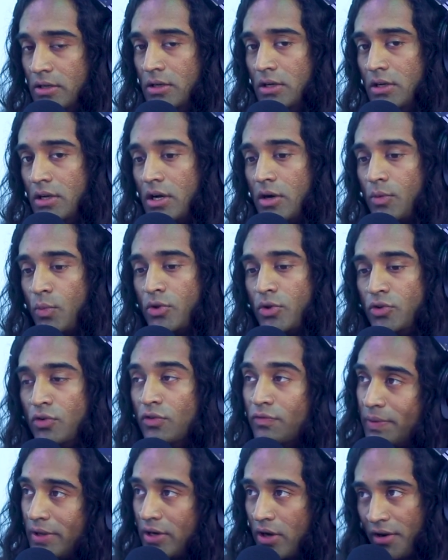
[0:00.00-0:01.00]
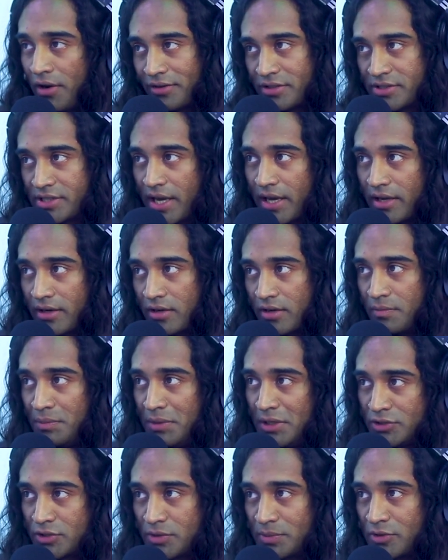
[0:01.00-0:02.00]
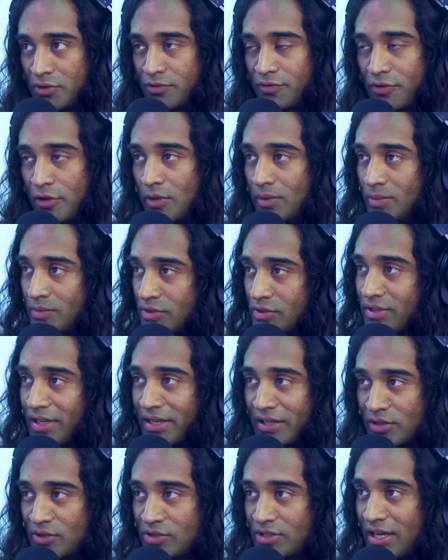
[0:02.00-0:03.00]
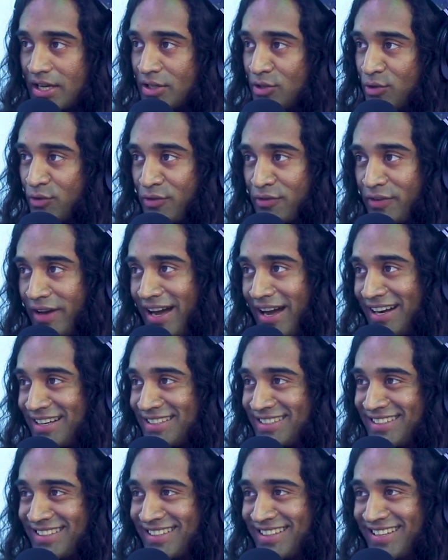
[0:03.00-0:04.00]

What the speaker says: Well, you've been on set, multiple films, like you said, you've acted,